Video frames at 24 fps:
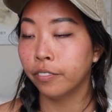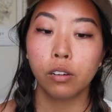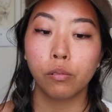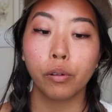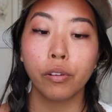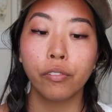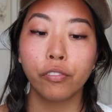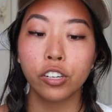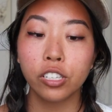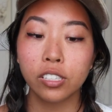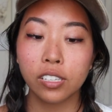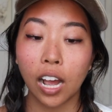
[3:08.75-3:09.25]
When we
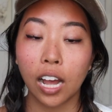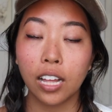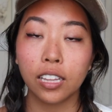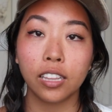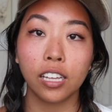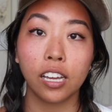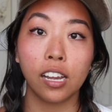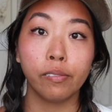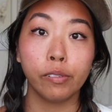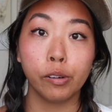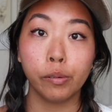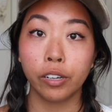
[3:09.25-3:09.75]
first got
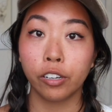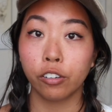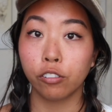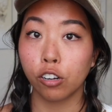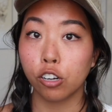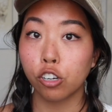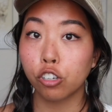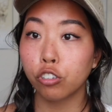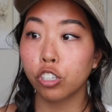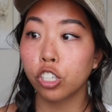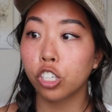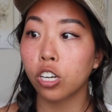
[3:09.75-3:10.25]
there, we went
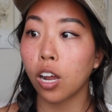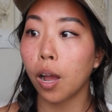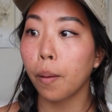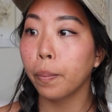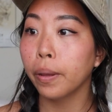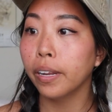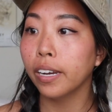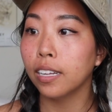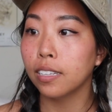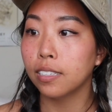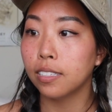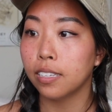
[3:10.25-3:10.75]
grocery
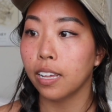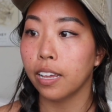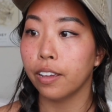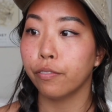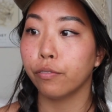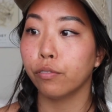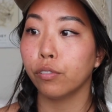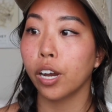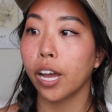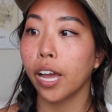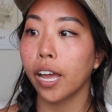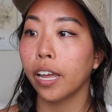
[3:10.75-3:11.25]
shopping at
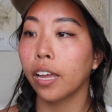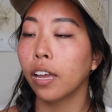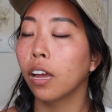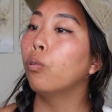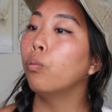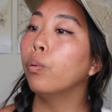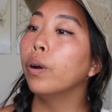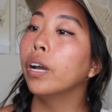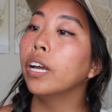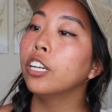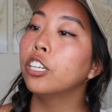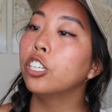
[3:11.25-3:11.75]
Safeway,
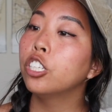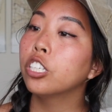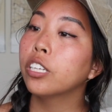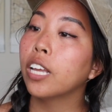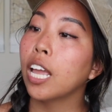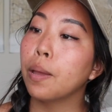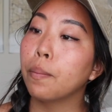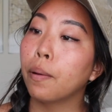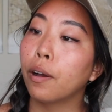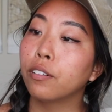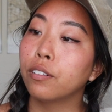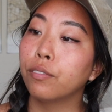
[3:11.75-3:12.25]
which
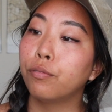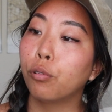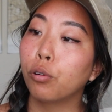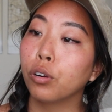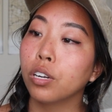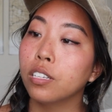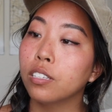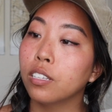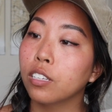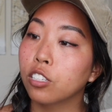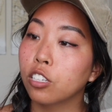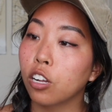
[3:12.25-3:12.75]
came out to
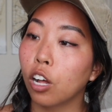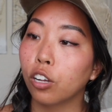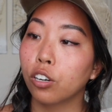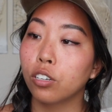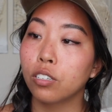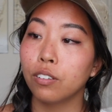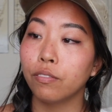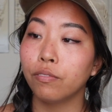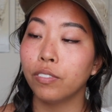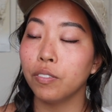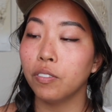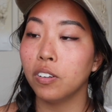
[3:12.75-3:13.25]

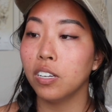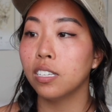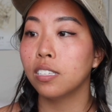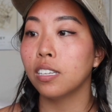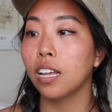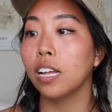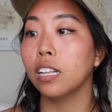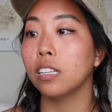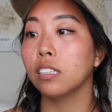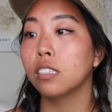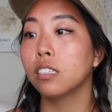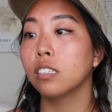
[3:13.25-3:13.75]

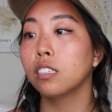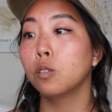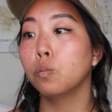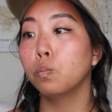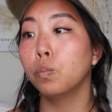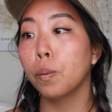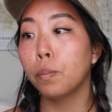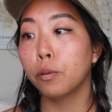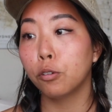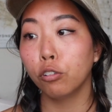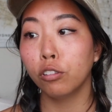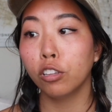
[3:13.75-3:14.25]
$46.50,
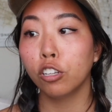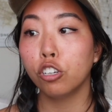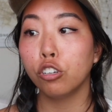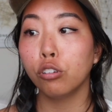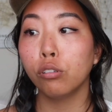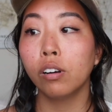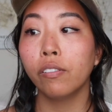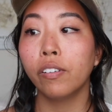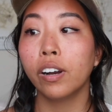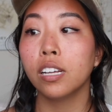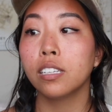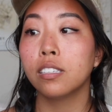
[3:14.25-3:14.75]
split between the
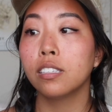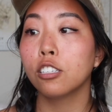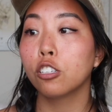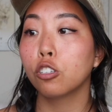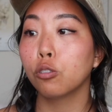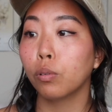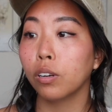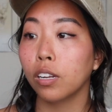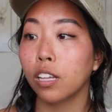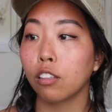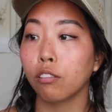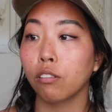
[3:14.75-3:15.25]
2 of us,
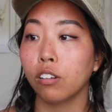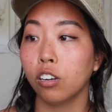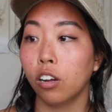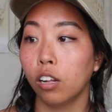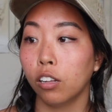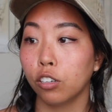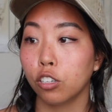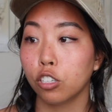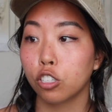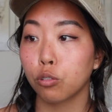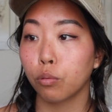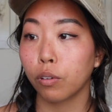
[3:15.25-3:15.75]

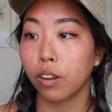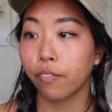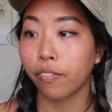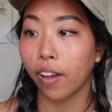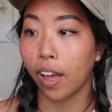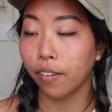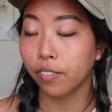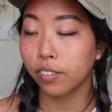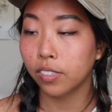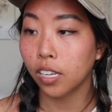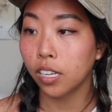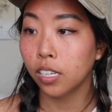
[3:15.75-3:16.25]

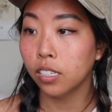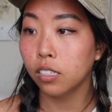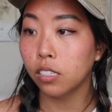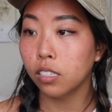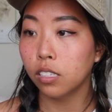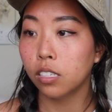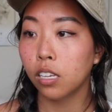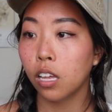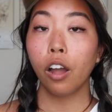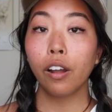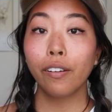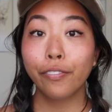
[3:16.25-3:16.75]

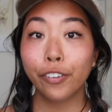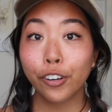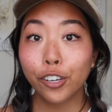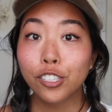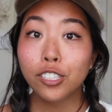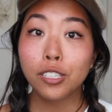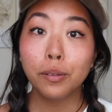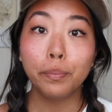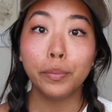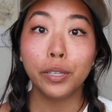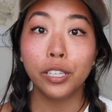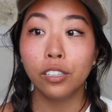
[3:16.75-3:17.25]
$23.25. Our
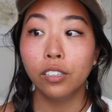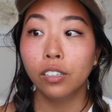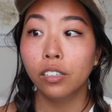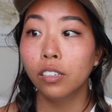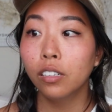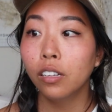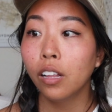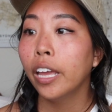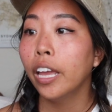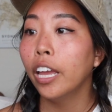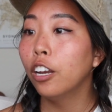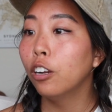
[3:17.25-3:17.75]
first
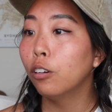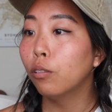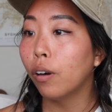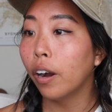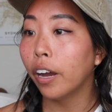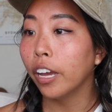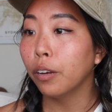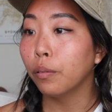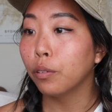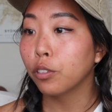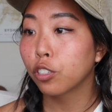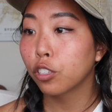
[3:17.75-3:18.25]
meal in
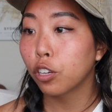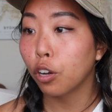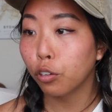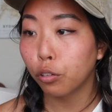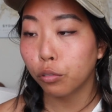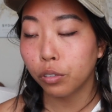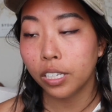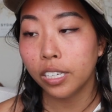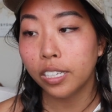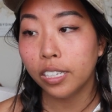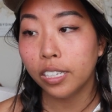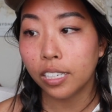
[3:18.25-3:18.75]
Hawaii was
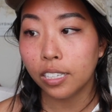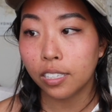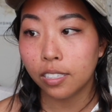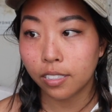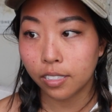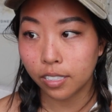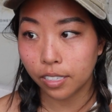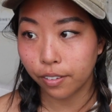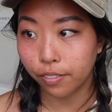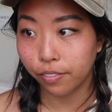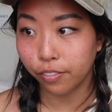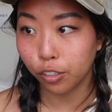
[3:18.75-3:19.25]
Konohiki
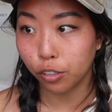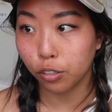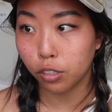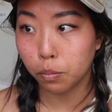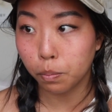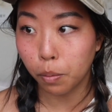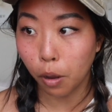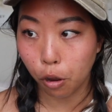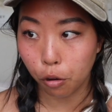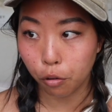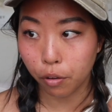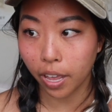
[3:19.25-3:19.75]
Seafood's
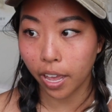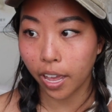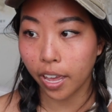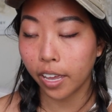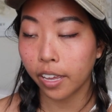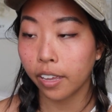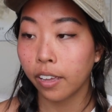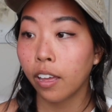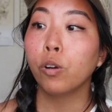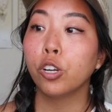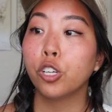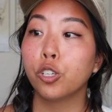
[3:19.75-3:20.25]
Pokey,
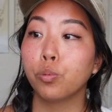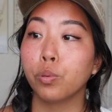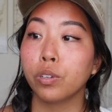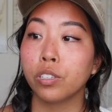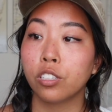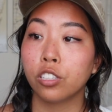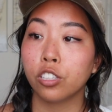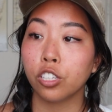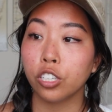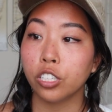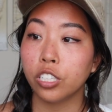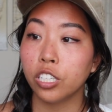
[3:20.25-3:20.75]
which was
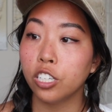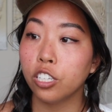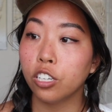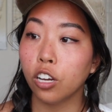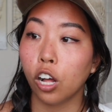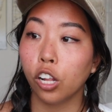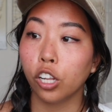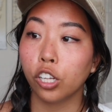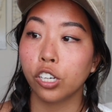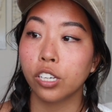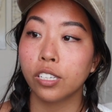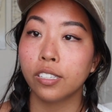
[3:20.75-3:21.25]

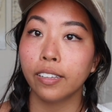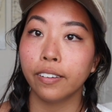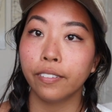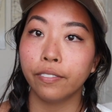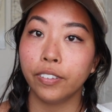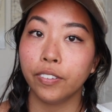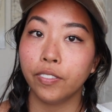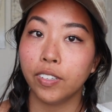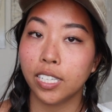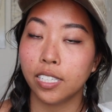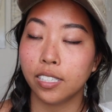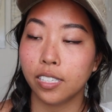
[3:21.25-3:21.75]

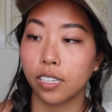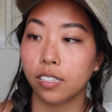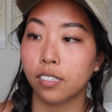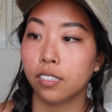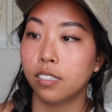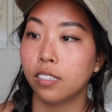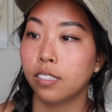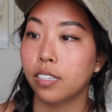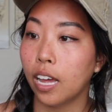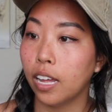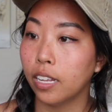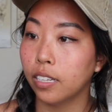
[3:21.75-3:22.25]

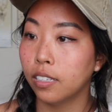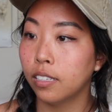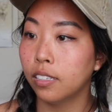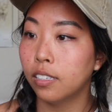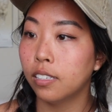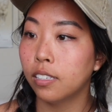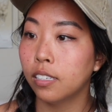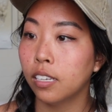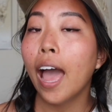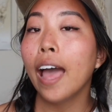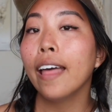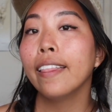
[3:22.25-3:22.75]

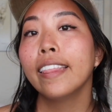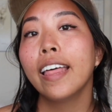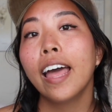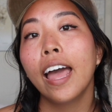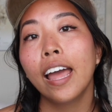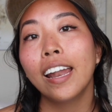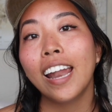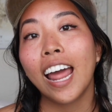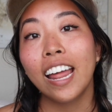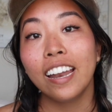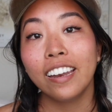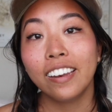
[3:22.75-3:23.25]
$13.56. And
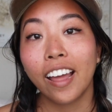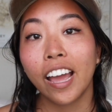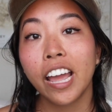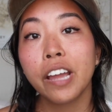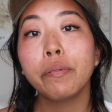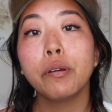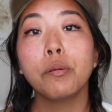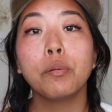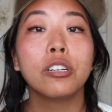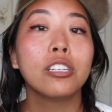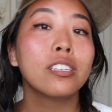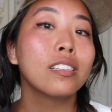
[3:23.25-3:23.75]
then at night, we
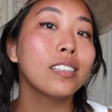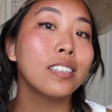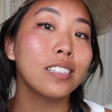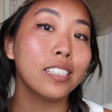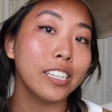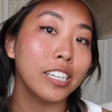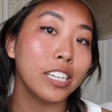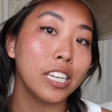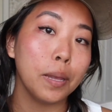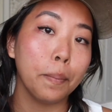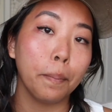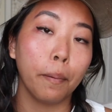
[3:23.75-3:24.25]
went to the
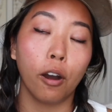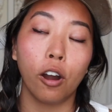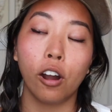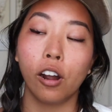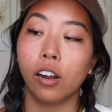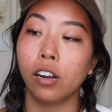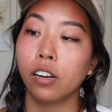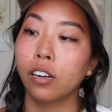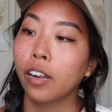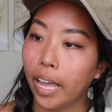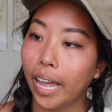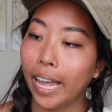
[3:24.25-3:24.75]
Tiki
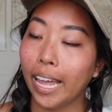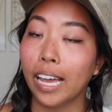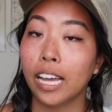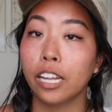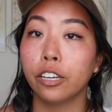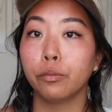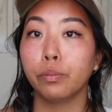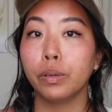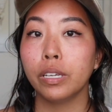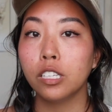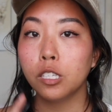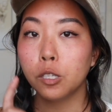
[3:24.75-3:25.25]
Bar and
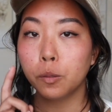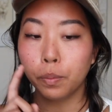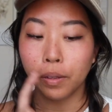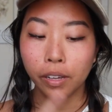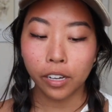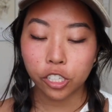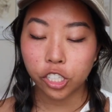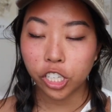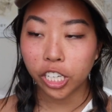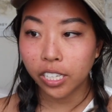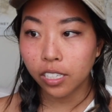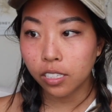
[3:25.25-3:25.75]
we split a
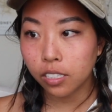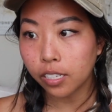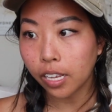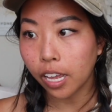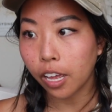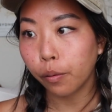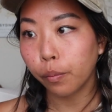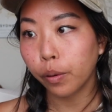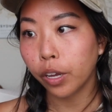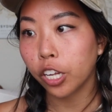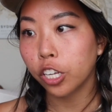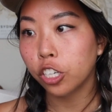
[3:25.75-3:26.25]
chicken
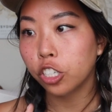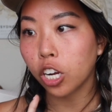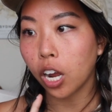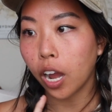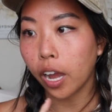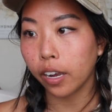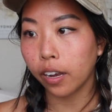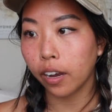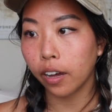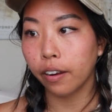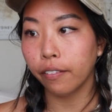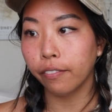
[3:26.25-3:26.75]
sandwich. I
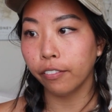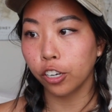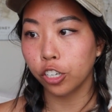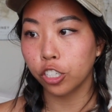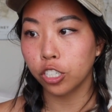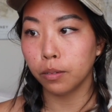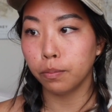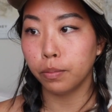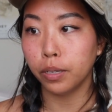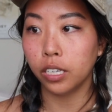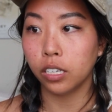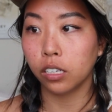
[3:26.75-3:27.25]
got a
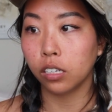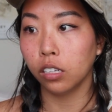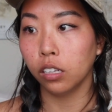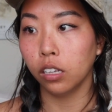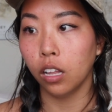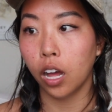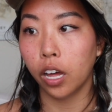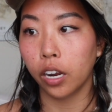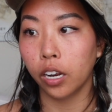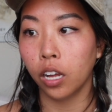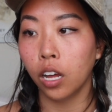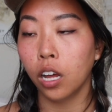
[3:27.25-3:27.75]
virgin pina
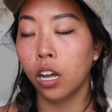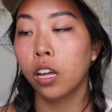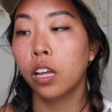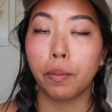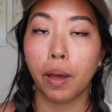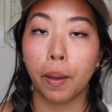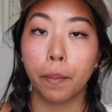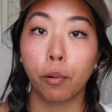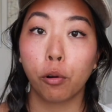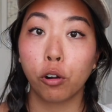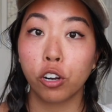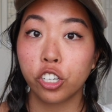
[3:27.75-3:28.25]
colada. My
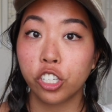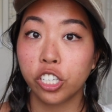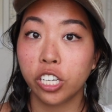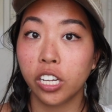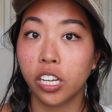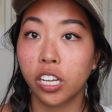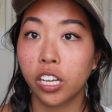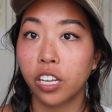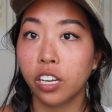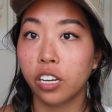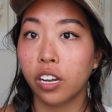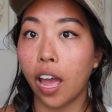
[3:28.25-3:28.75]

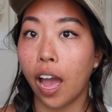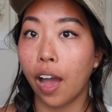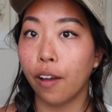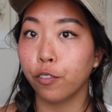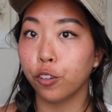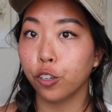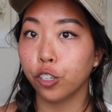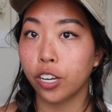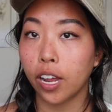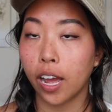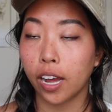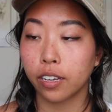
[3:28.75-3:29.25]
portion
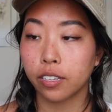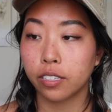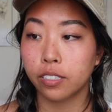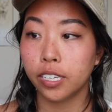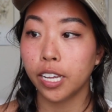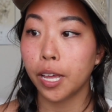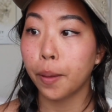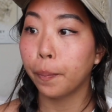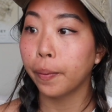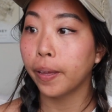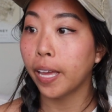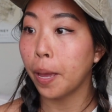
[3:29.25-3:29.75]
after tax
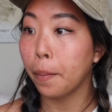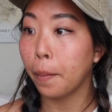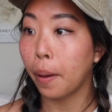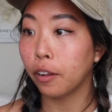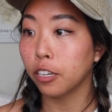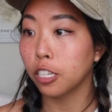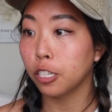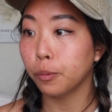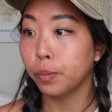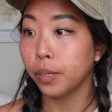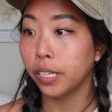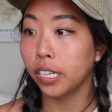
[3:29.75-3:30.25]
tip came out
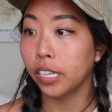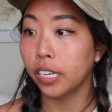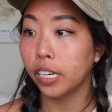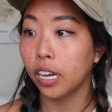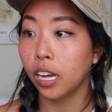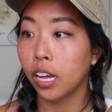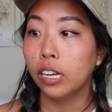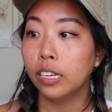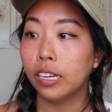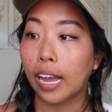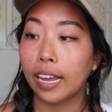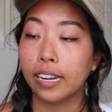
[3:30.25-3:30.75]
to be
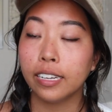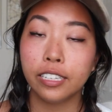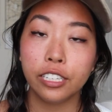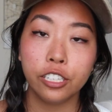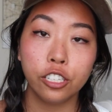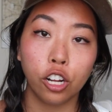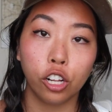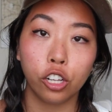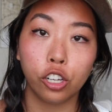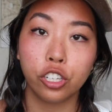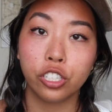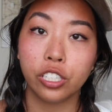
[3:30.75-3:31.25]

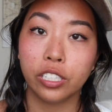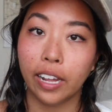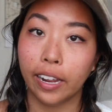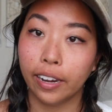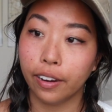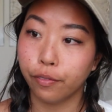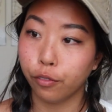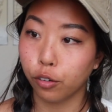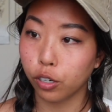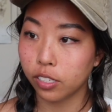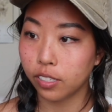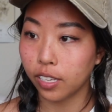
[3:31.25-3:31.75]

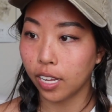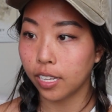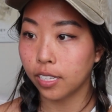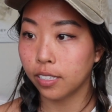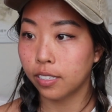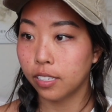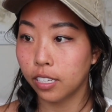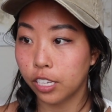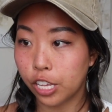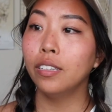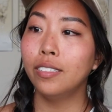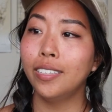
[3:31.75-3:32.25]

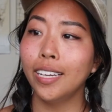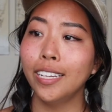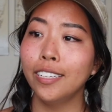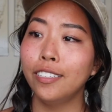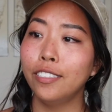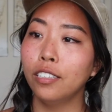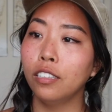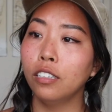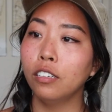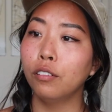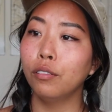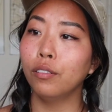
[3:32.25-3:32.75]
$19.94. Day
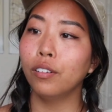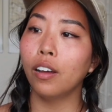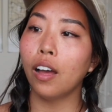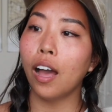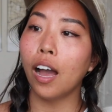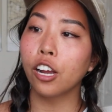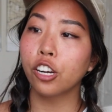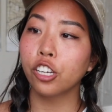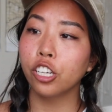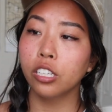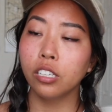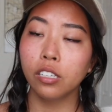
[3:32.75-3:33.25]
2
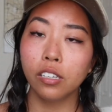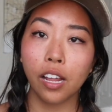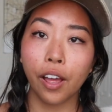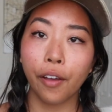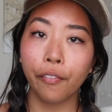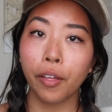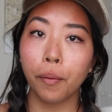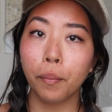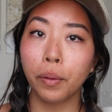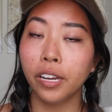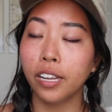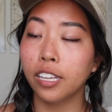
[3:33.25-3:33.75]
actually didn't have
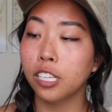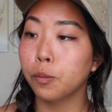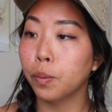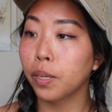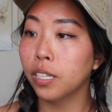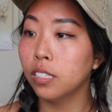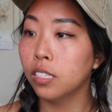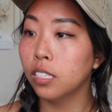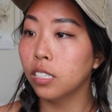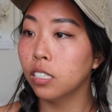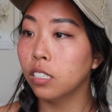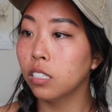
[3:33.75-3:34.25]
that many
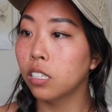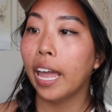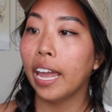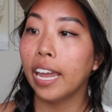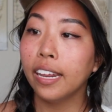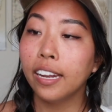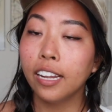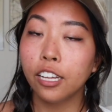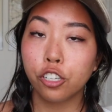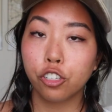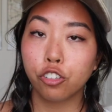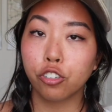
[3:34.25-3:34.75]
expenses. Ate
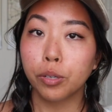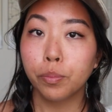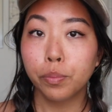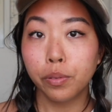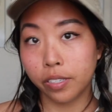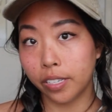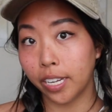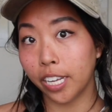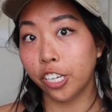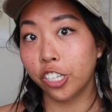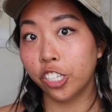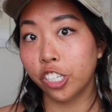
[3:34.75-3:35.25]
at Shrimp
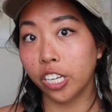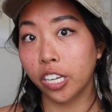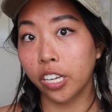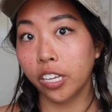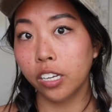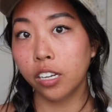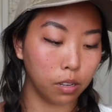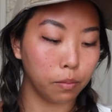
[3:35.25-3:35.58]
Station.